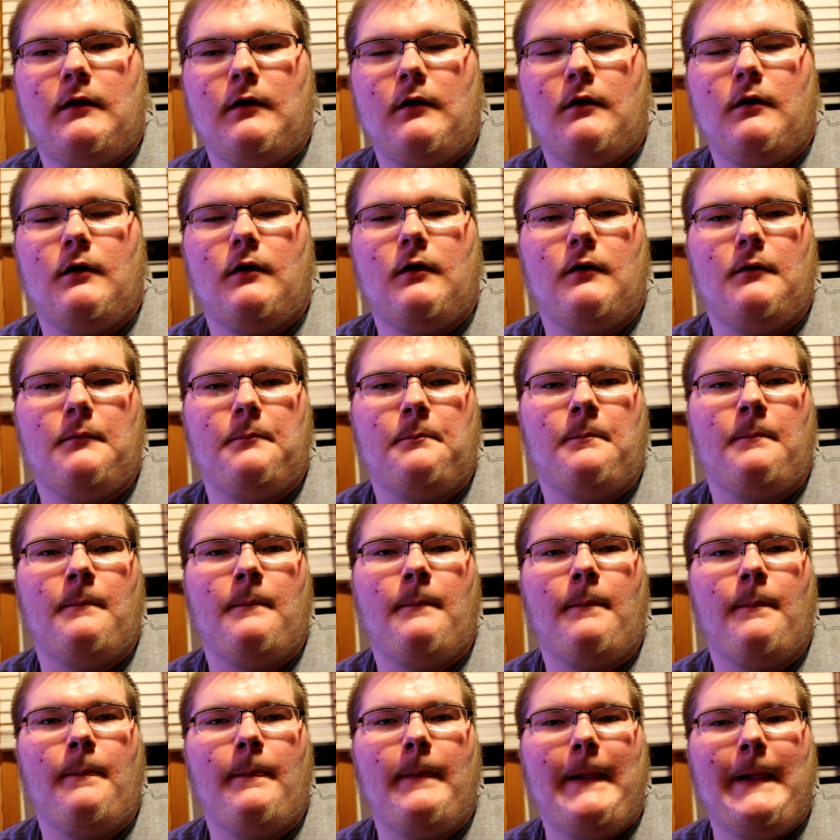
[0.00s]

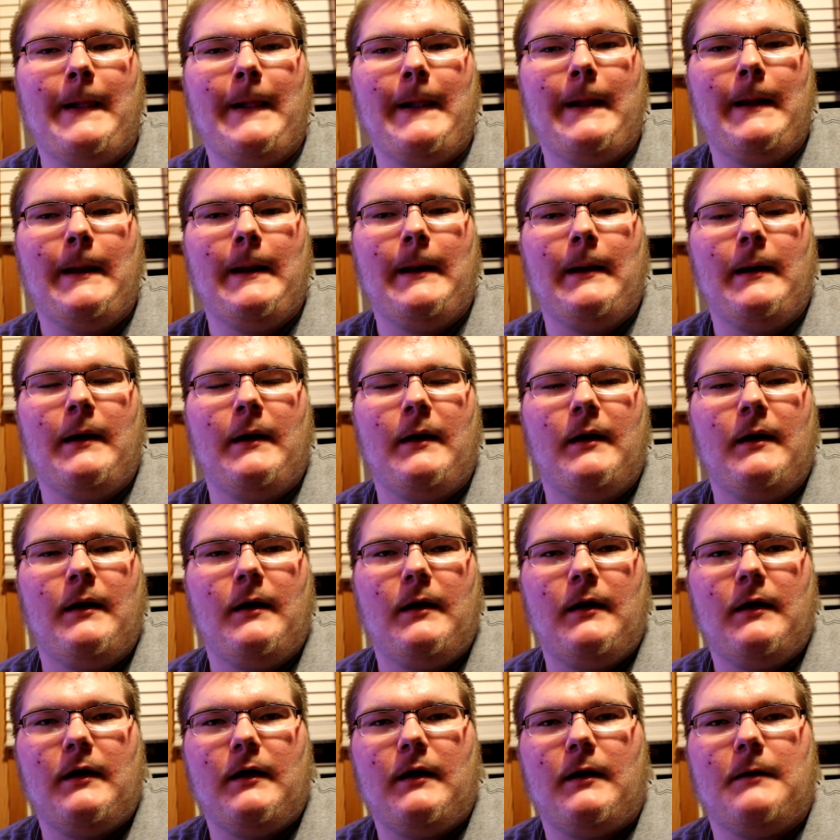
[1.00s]

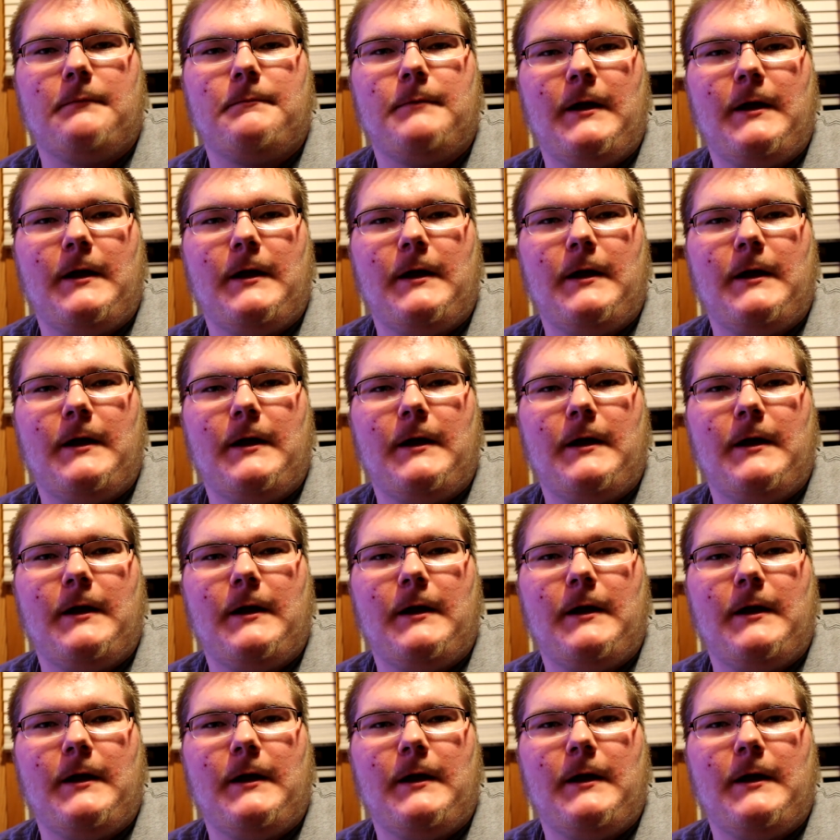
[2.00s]
I